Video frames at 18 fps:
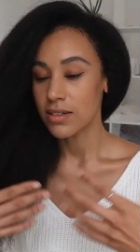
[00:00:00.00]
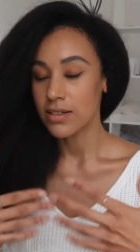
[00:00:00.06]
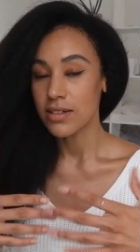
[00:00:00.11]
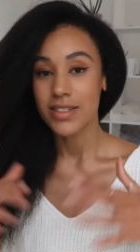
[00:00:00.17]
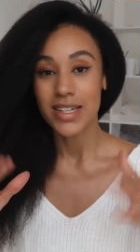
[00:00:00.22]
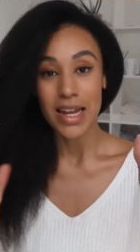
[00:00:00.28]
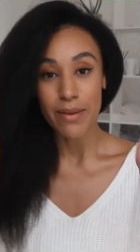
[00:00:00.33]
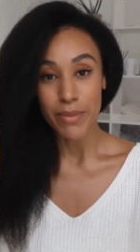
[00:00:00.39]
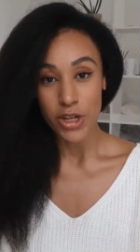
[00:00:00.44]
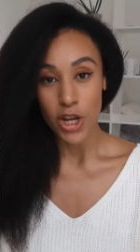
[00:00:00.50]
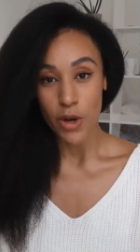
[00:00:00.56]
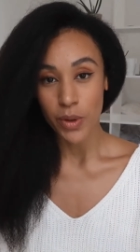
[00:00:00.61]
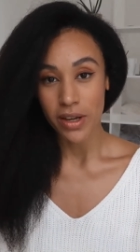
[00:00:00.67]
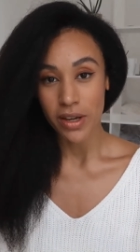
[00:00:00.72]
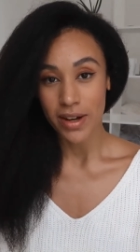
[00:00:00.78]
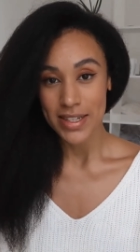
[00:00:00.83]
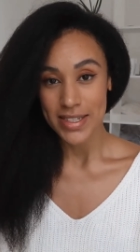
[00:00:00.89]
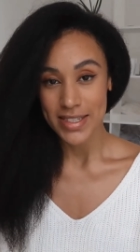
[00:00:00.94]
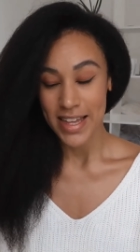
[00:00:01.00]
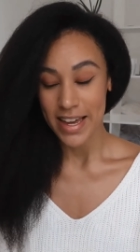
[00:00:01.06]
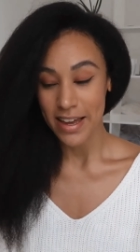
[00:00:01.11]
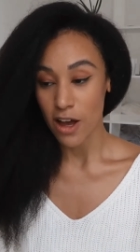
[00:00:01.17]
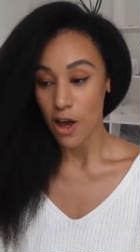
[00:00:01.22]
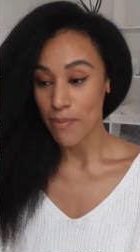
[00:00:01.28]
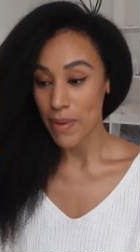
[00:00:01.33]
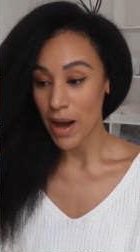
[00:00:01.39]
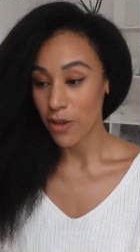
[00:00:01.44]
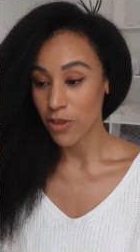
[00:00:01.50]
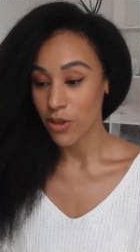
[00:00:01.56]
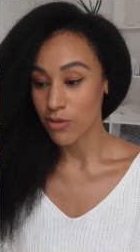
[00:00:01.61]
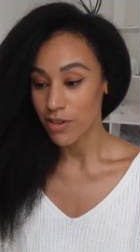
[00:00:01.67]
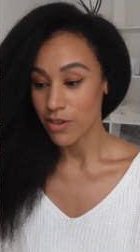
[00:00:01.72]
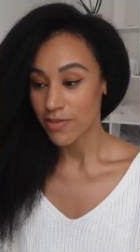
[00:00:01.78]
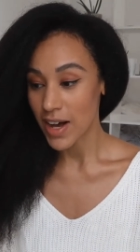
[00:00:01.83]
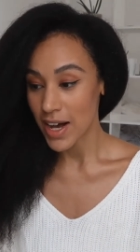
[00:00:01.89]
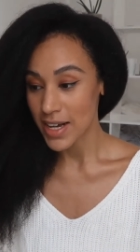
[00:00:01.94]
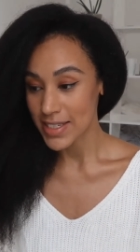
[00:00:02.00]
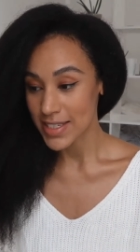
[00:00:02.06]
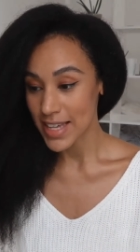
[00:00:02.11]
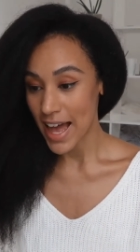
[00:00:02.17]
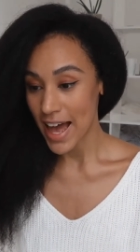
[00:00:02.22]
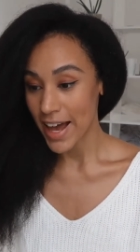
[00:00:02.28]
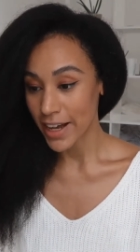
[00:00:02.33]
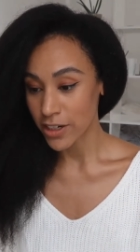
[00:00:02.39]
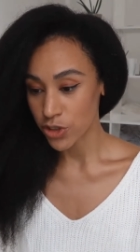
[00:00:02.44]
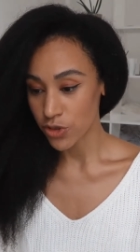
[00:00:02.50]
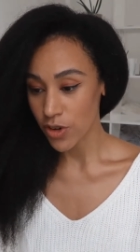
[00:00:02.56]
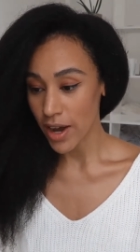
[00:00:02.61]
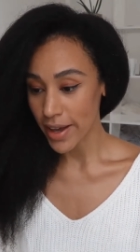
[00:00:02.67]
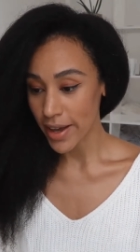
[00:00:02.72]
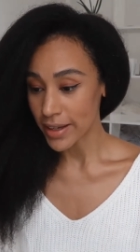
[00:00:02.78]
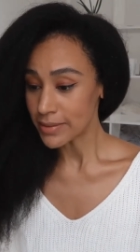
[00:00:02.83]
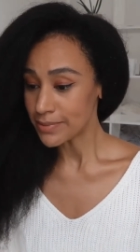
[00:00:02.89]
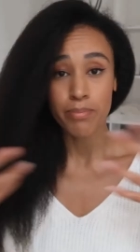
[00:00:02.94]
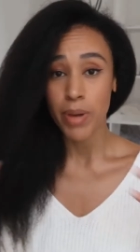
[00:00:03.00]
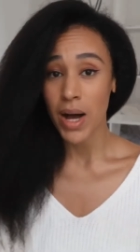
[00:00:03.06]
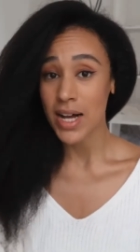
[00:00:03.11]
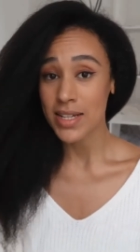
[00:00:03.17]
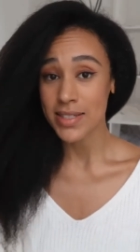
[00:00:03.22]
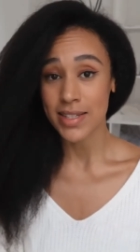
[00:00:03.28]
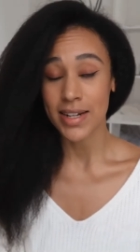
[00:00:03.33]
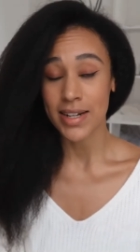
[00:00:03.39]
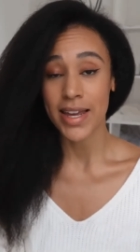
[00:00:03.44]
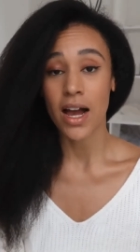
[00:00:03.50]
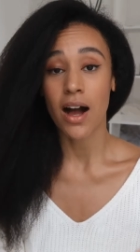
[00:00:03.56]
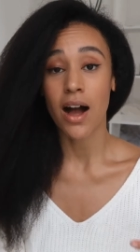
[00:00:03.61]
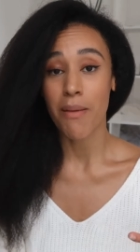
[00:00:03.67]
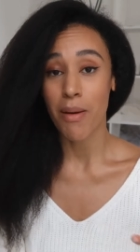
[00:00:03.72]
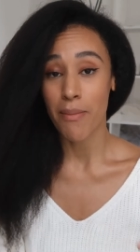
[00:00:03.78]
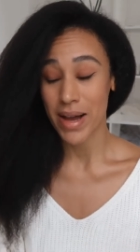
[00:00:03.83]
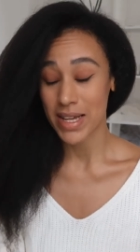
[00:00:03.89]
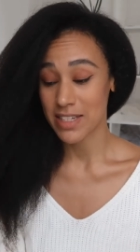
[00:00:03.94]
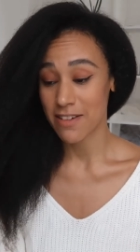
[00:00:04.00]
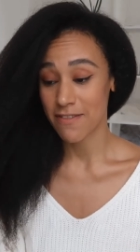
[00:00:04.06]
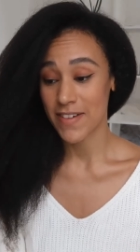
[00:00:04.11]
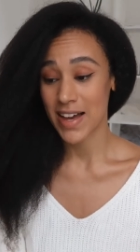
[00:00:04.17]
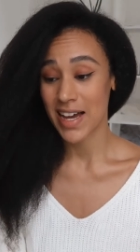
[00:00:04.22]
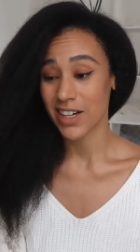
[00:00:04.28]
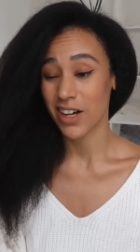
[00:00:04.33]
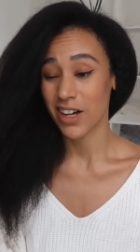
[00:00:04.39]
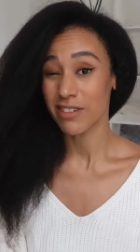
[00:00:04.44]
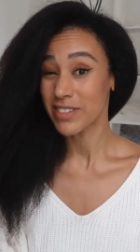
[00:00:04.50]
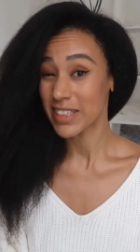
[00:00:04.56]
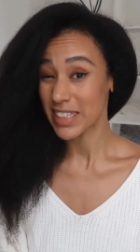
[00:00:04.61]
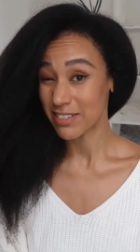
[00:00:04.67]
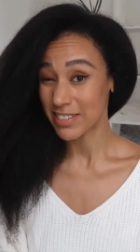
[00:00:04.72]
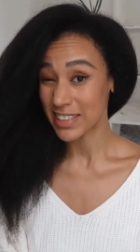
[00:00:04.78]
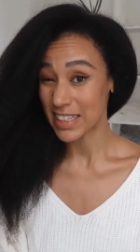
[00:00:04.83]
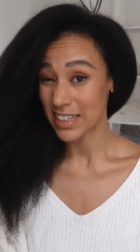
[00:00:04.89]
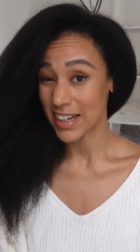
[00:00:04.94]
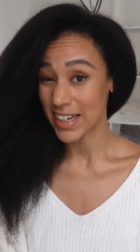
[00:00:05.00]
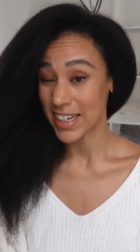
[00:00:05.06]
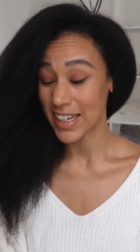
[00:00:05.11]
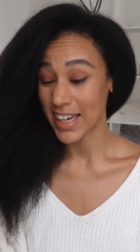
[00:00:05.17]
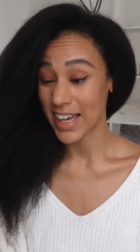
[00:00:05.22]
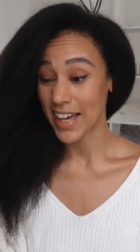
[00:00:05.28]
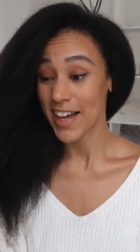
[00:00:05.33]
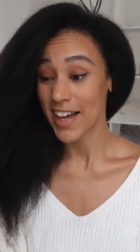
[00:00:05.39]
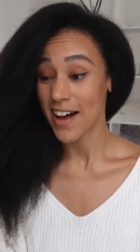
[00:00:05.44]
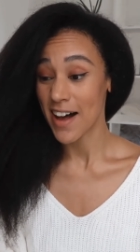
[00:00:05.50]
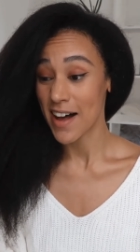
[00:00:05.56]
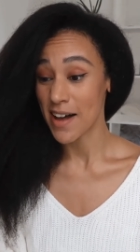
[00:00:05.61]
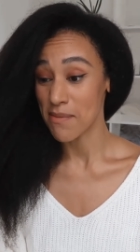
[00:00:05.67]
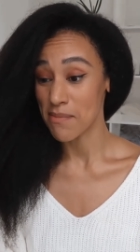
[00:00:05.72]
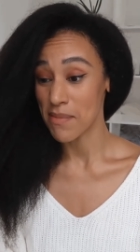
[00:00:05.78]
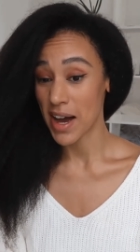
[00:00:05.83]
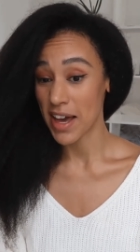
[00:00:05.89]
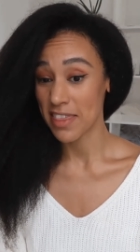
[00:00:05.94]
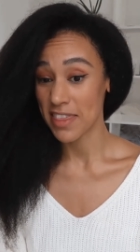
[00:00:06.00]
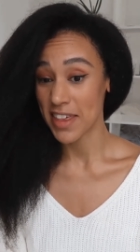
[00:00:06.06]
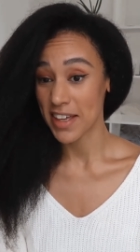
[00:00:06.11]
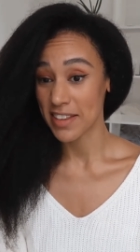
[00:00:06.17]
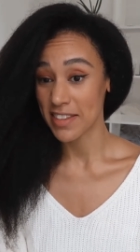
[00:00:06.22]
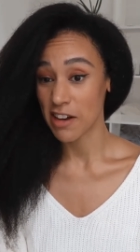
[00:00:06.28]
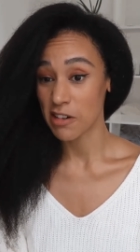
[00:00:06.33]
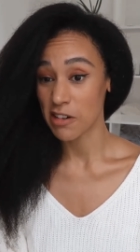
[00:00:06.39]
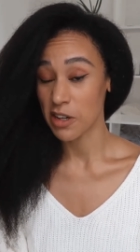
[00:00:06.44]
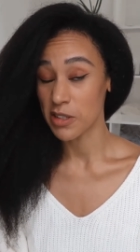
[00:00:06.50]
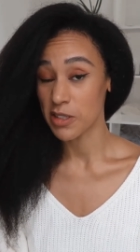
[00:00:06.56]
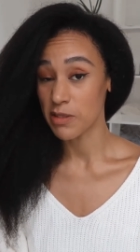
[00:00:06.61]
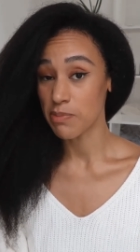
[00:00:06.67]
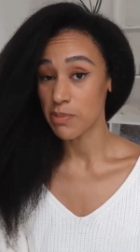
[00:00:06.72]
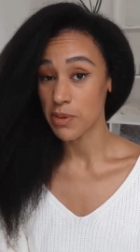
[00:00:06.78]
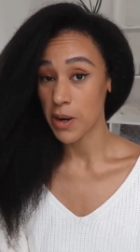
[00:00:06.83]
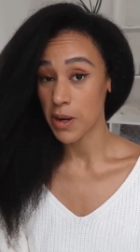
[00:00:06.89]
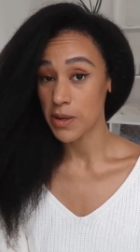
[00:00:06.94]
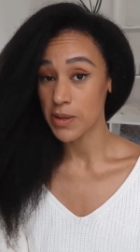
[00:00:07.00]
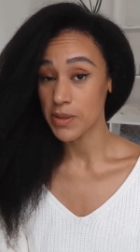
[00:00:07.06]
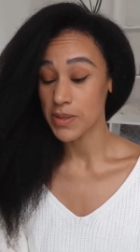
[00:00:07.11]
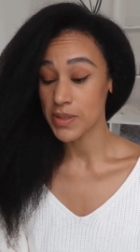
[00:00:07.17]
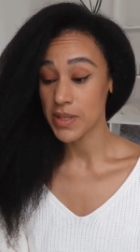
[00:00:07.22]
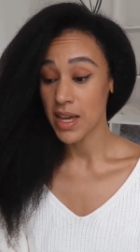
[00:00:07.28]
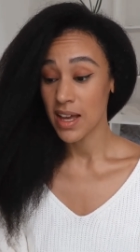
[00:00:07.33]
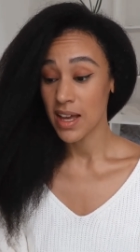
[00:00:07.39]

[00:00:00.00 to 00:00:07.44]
So let me know what you guys think about the Reverse Air Dryer. Personally, I'm a massive fan. I really, really like it. Um, I think there are loads of pros.